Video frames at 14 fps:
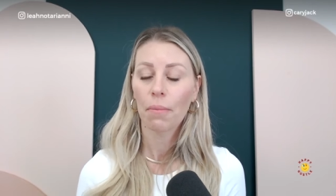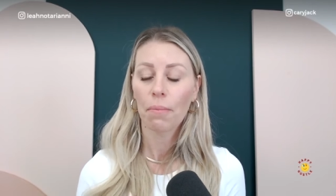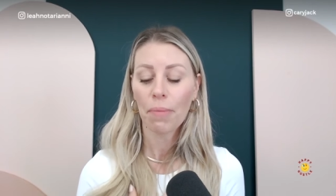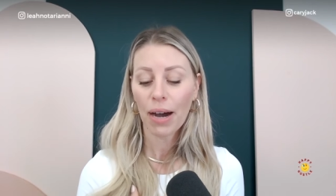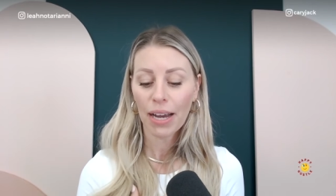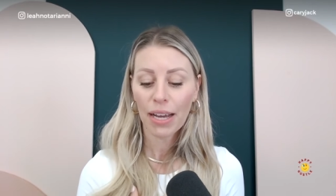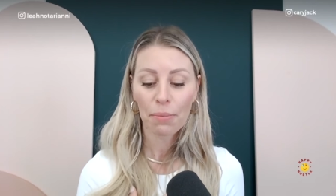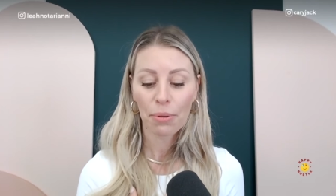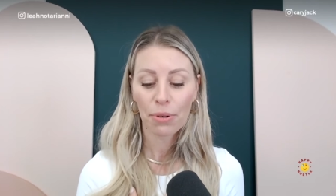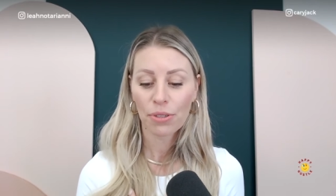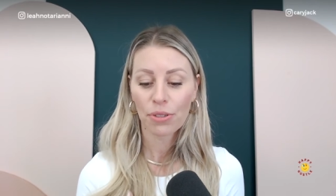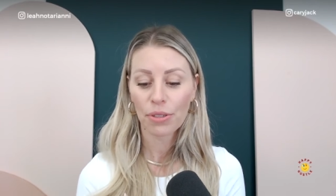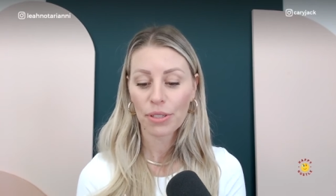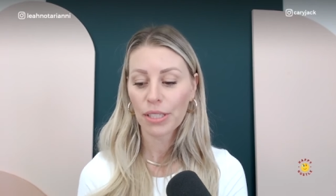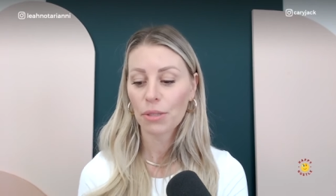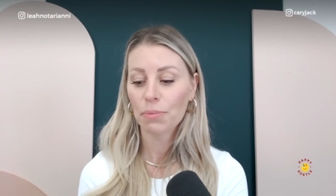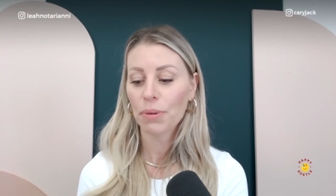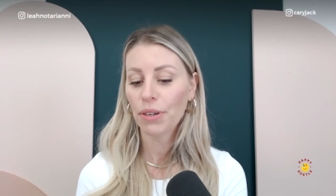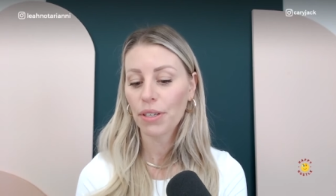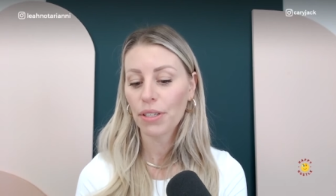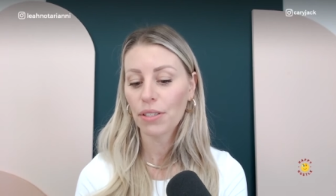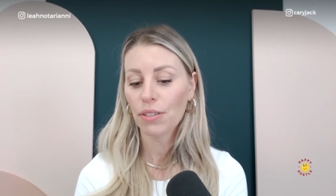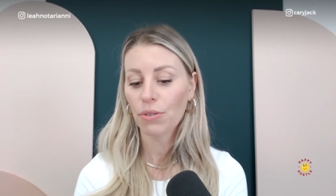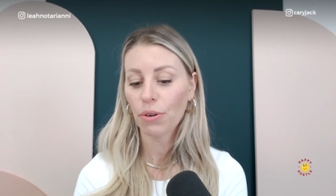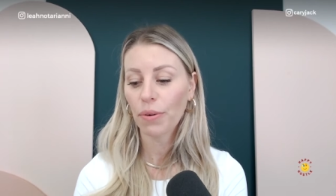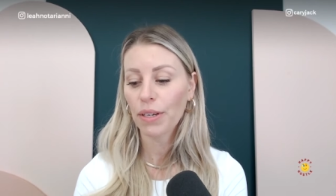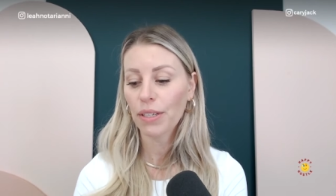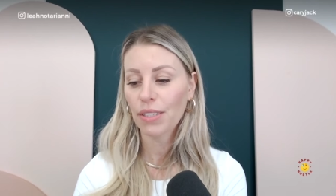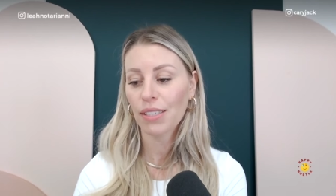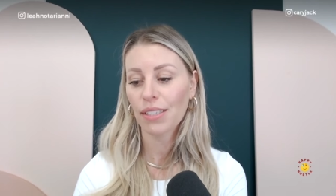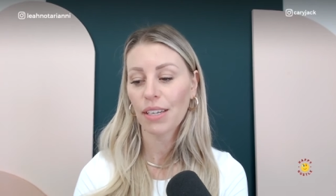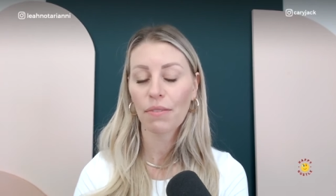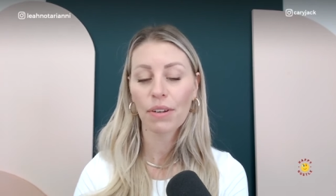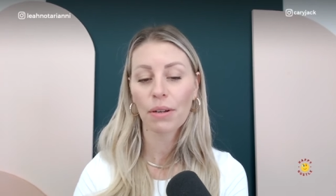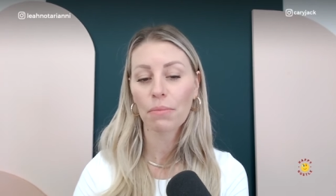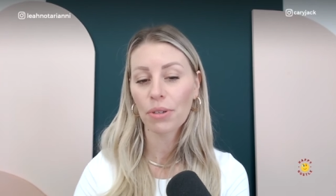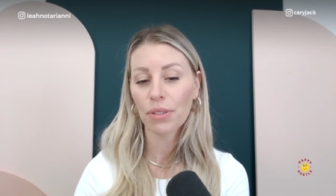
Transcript: my personal experience growing to seven